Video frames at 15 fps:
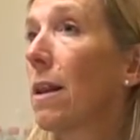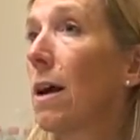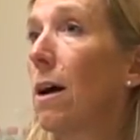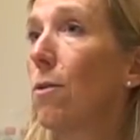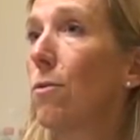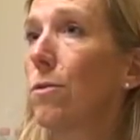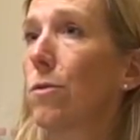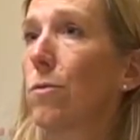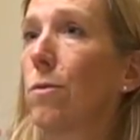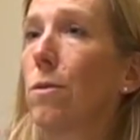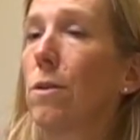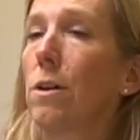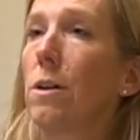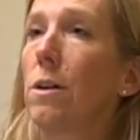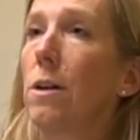Cloud
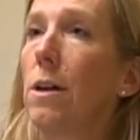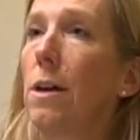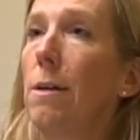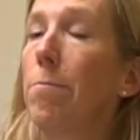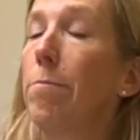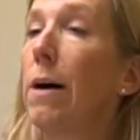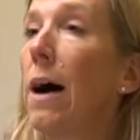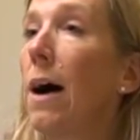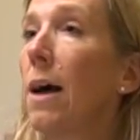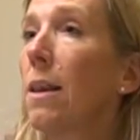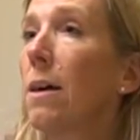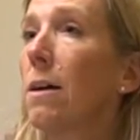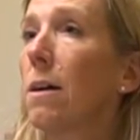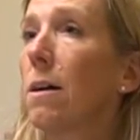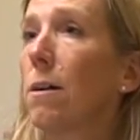or
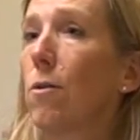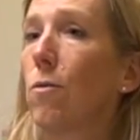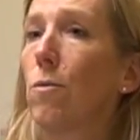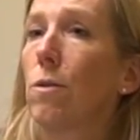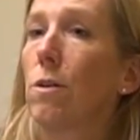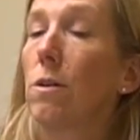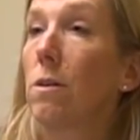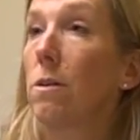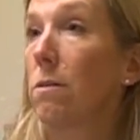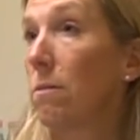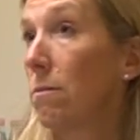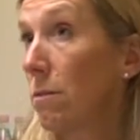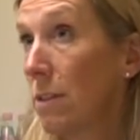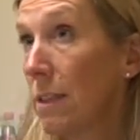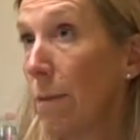Impala
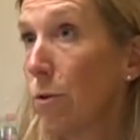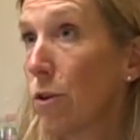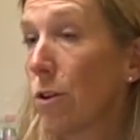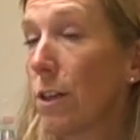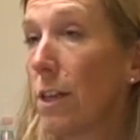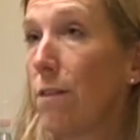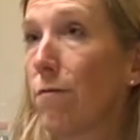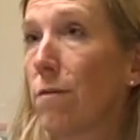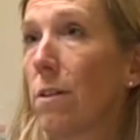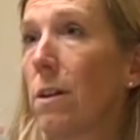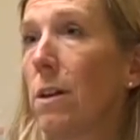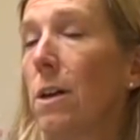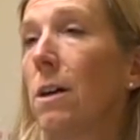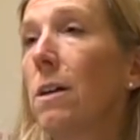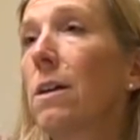or Snapshot
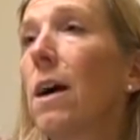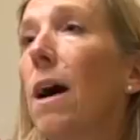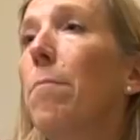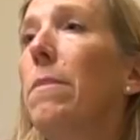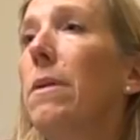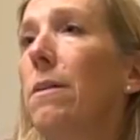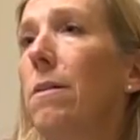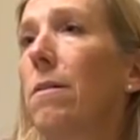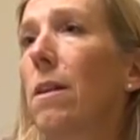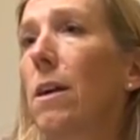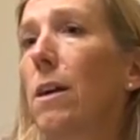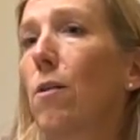even come in,